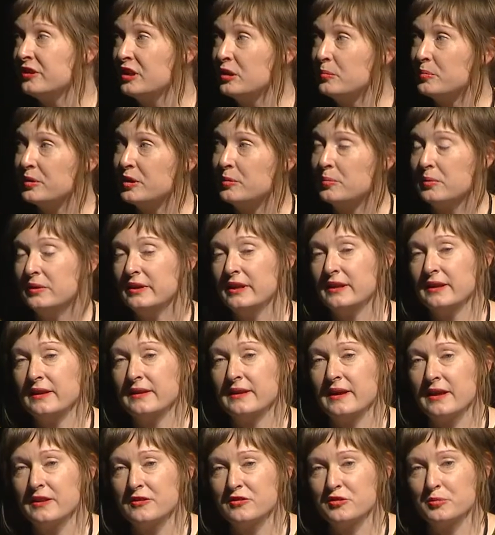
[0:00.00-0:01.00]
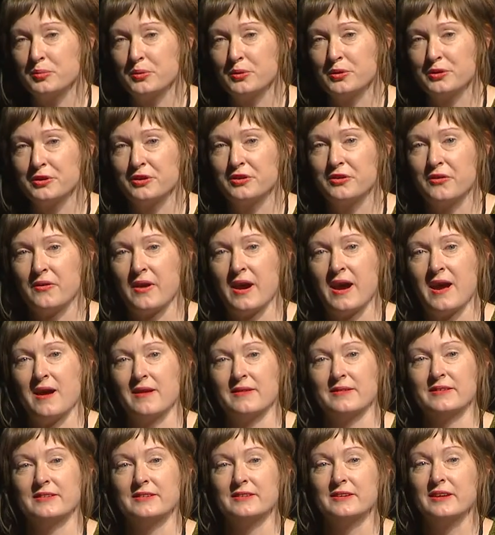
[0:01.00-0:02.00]
people in under unsupported
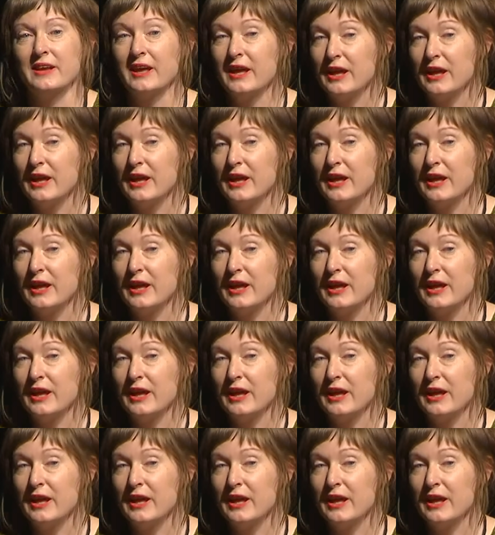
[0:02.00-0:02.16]
ground